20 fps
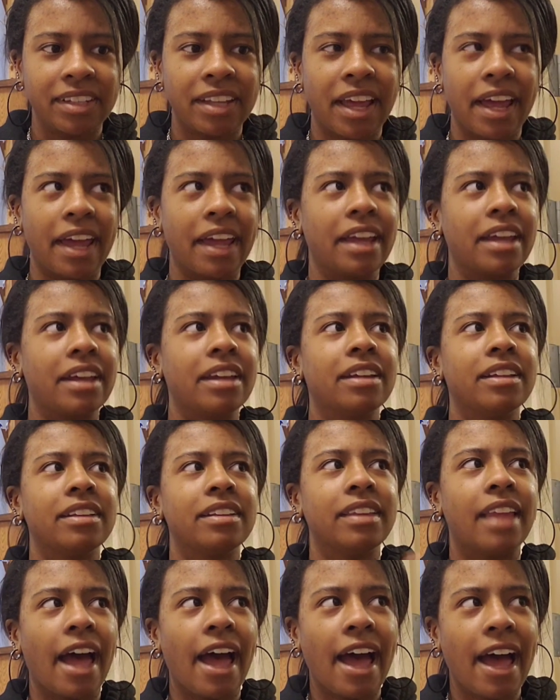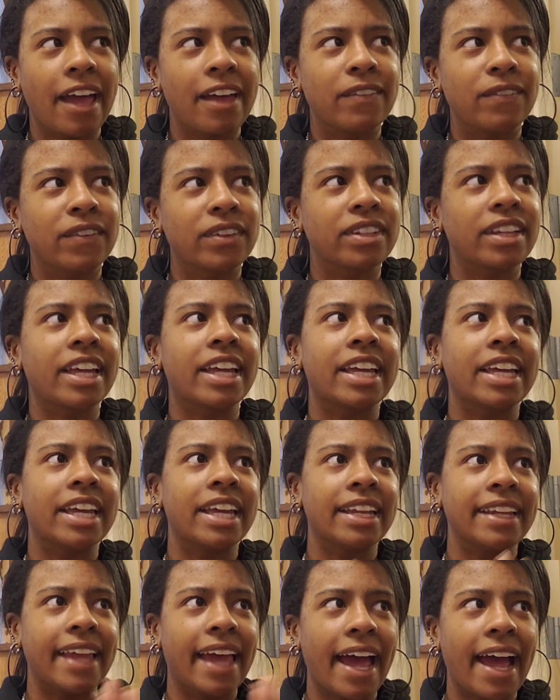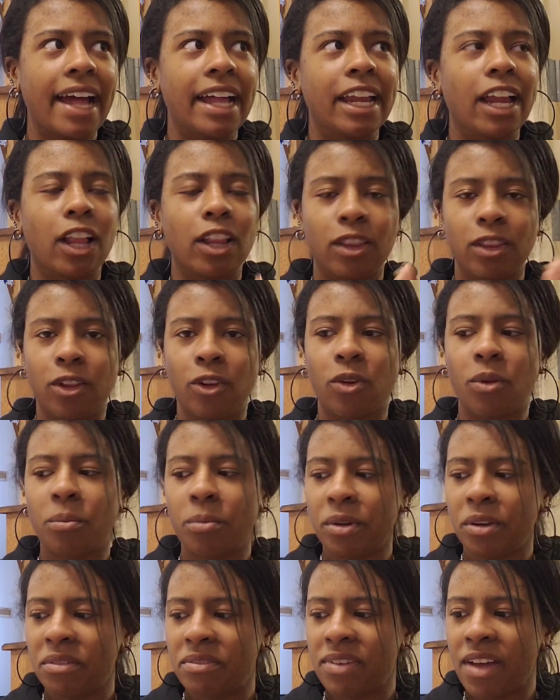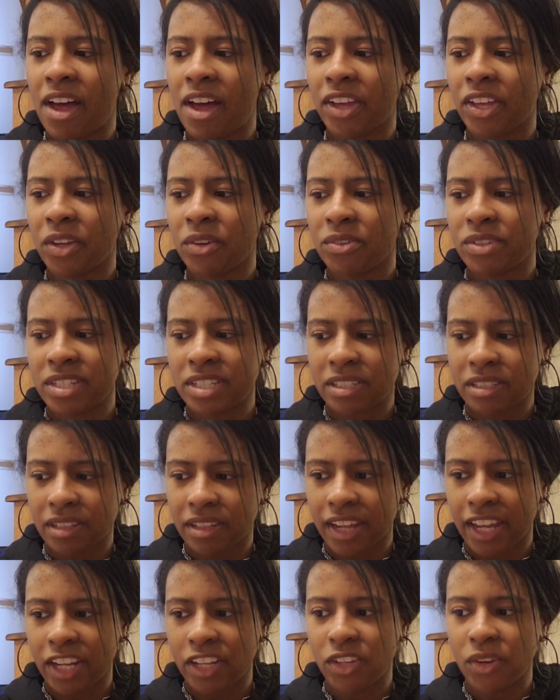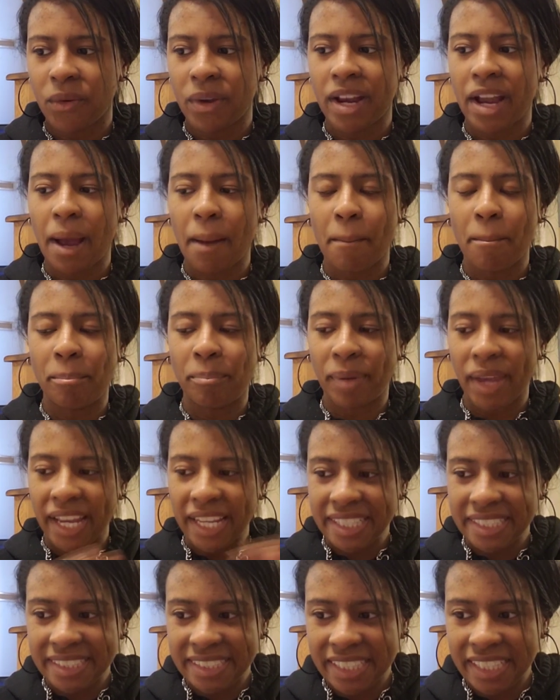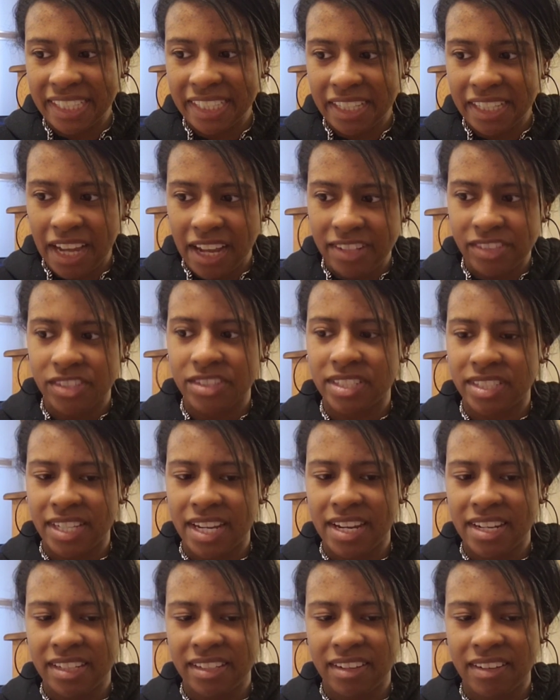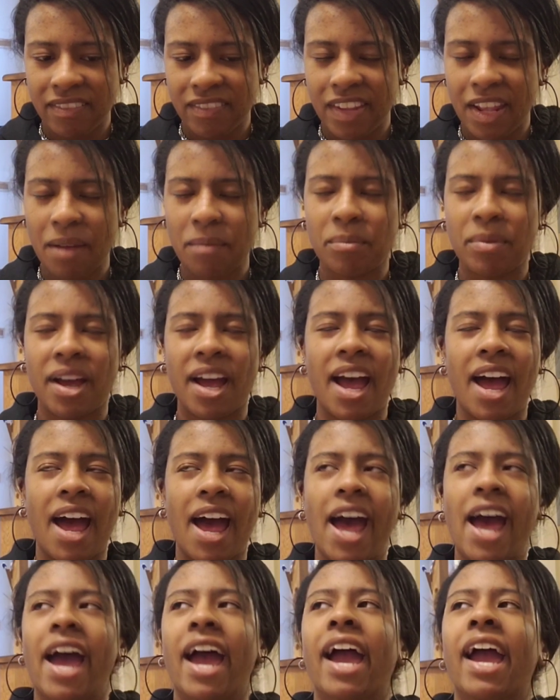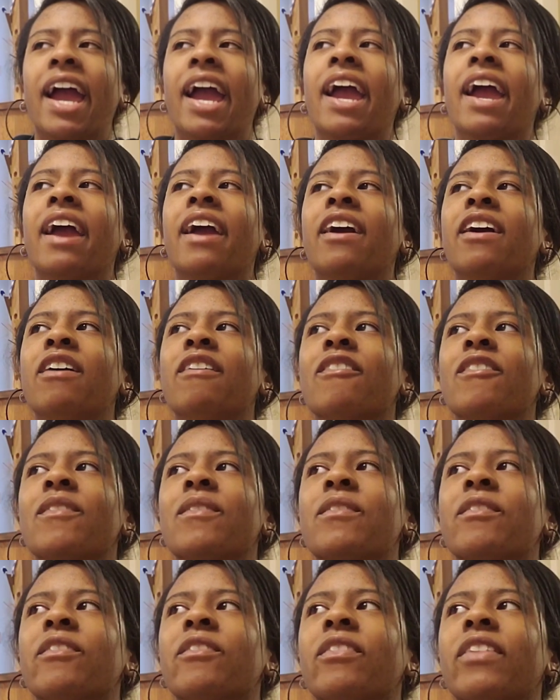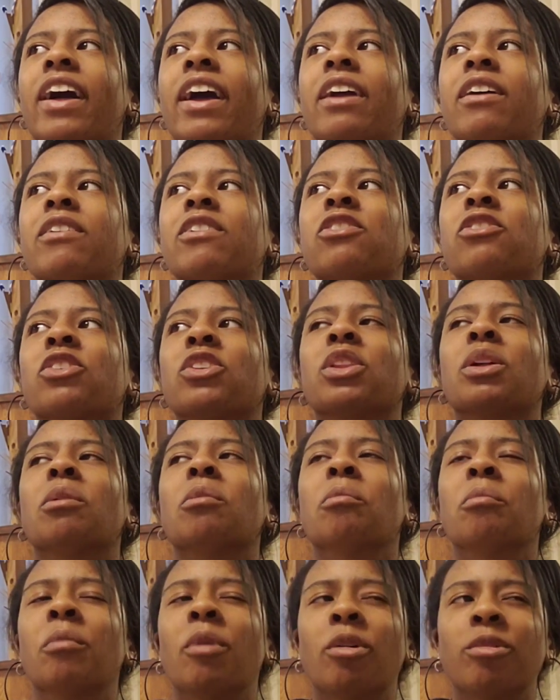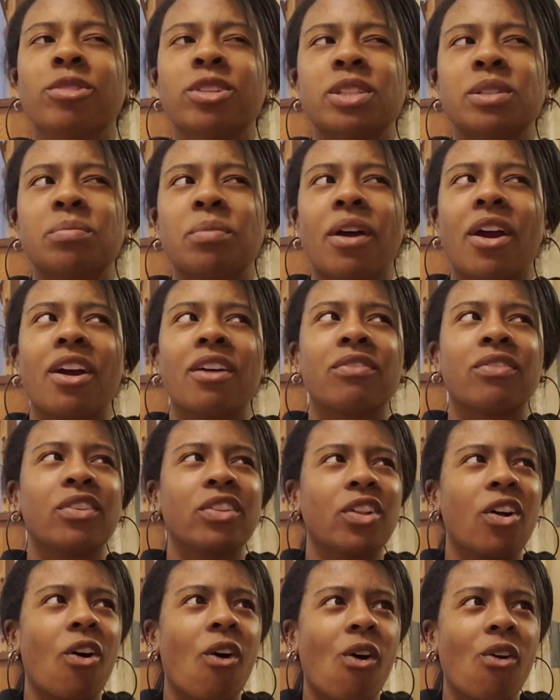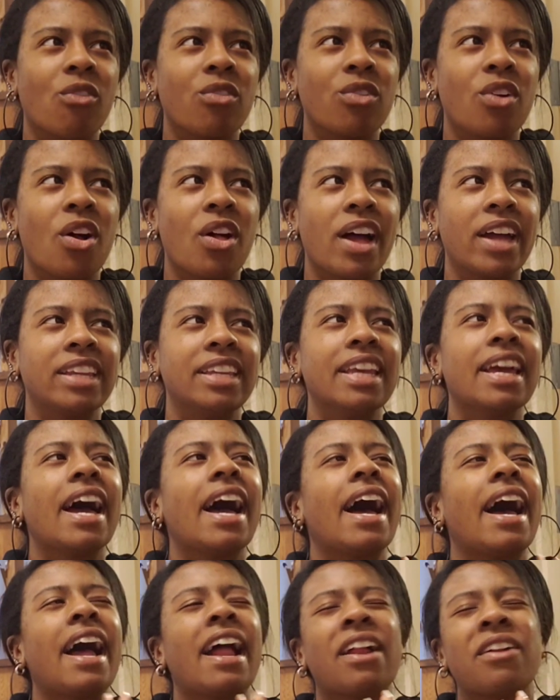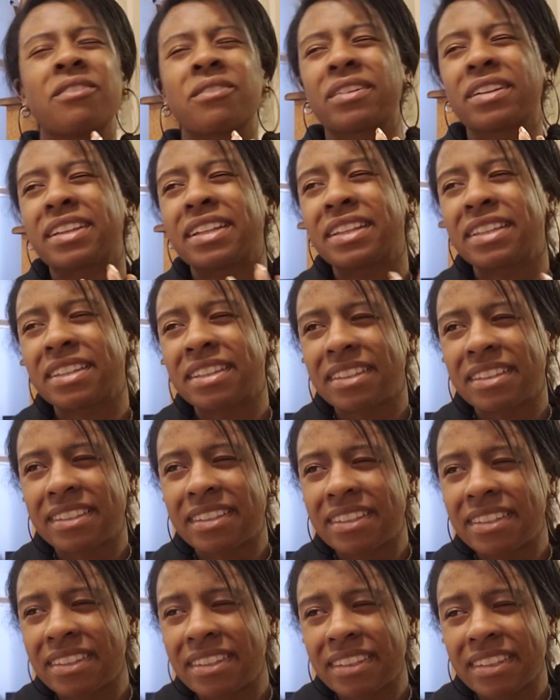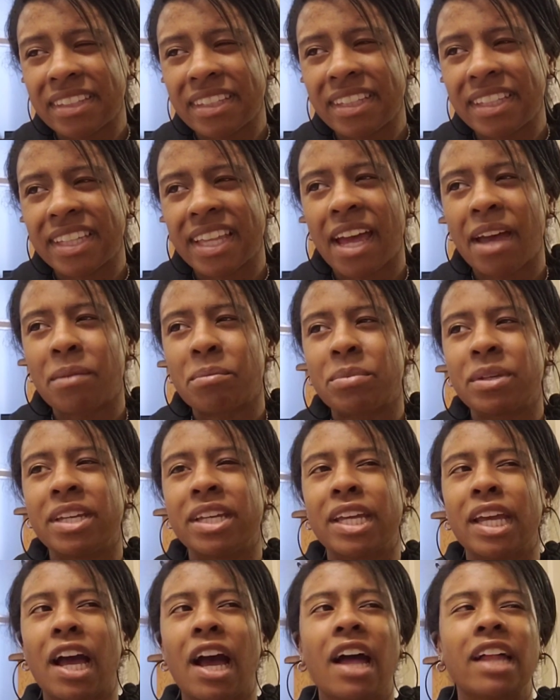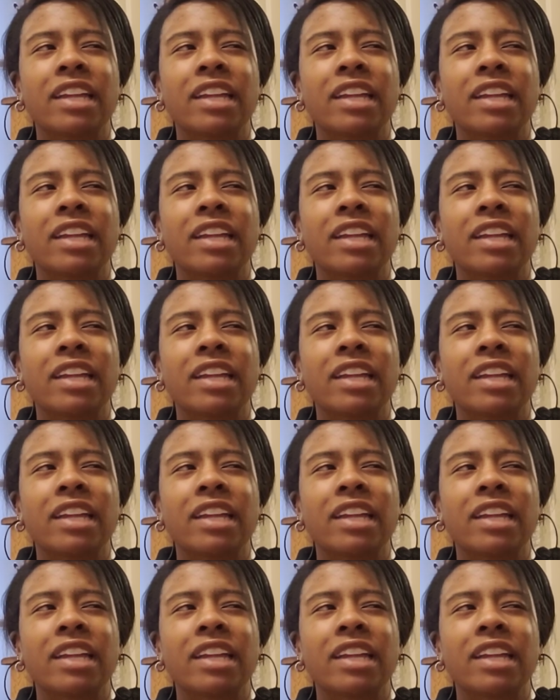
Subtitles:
that I feel like can add a little bit of value, just, like, knowing a basic understanding of that. But I, like, for the most part, for the overall idea, I don't really see that being, like,